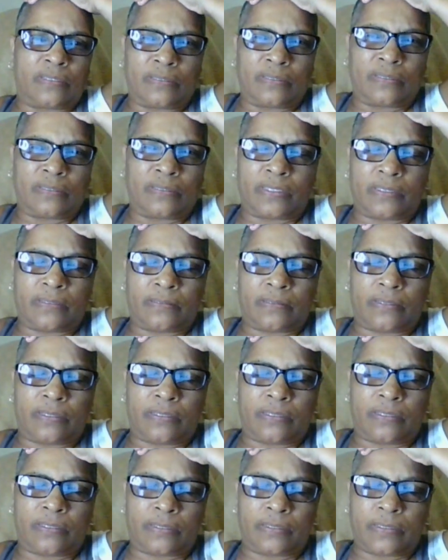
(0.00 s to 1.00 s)
is that
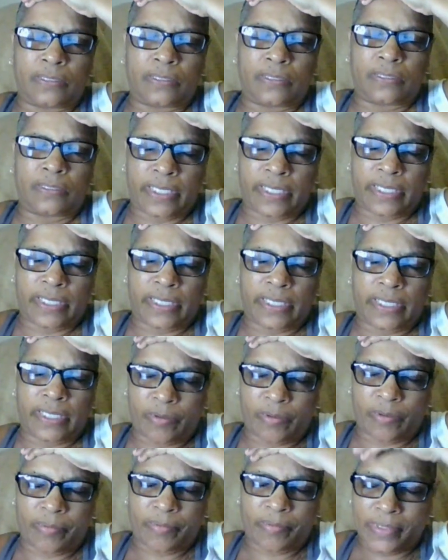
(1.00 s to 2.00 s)
now they'll go
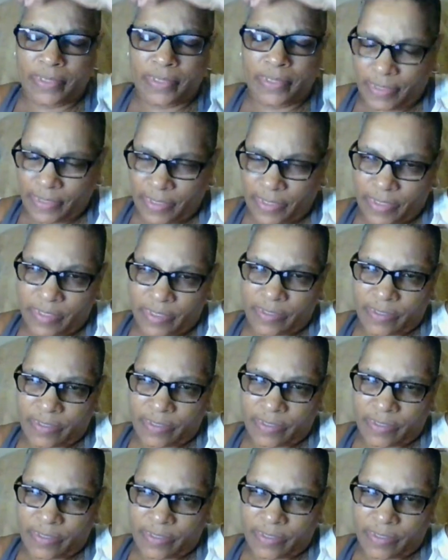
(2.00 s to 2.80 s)
and people hear that, right?